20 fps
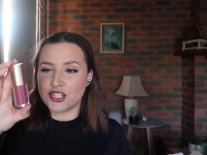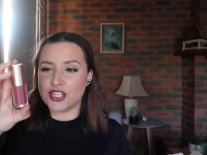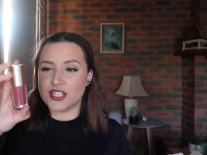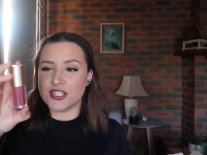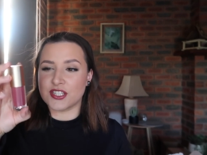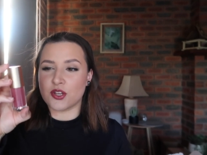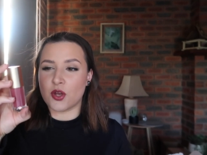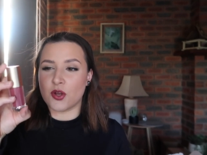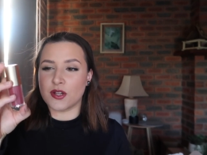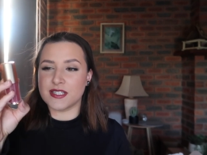
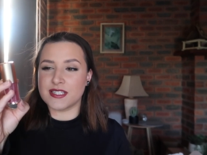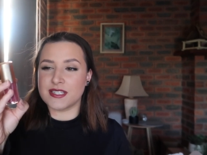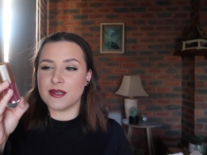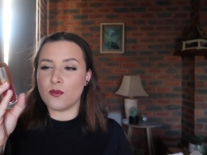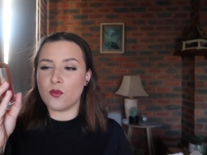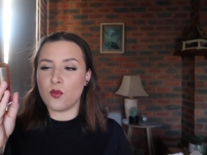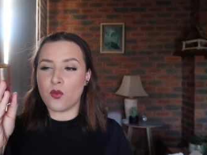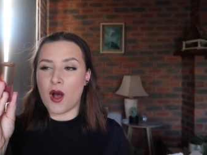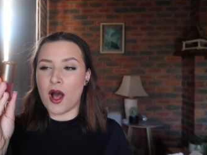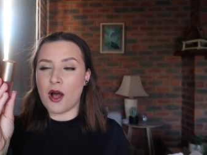She's got
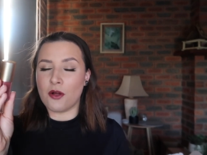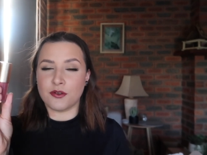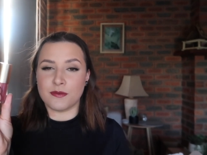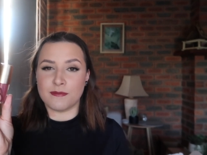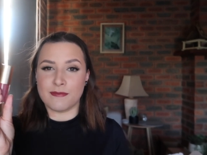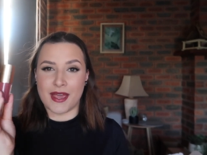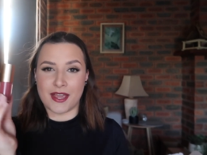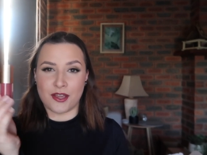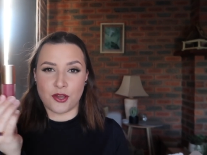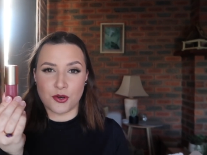some
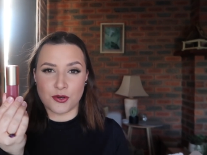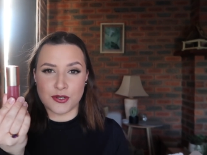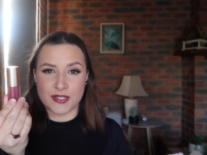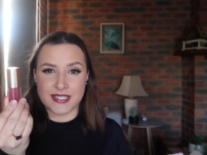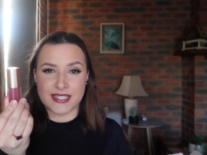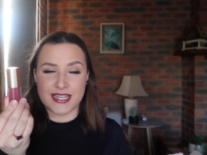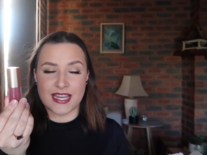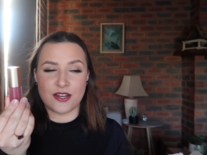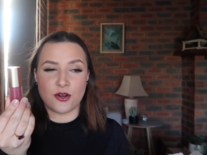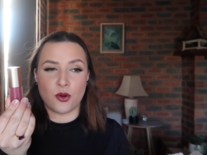wild mango
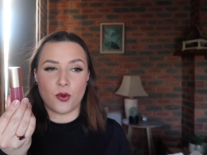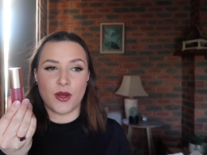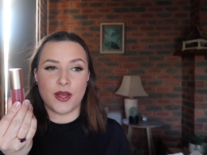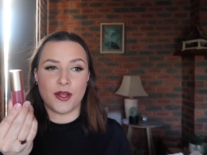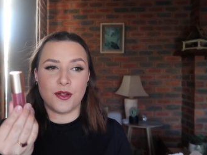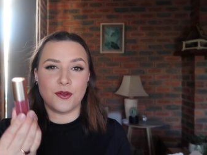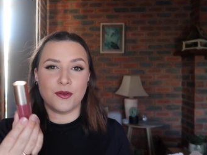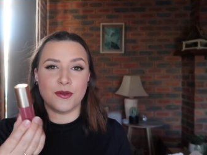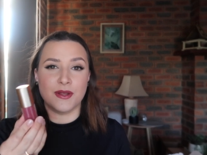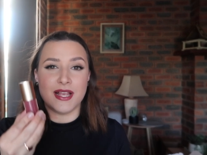seed
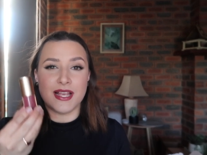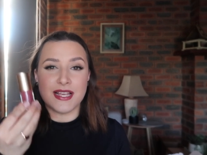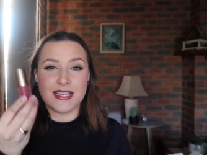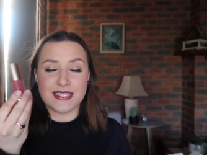oil,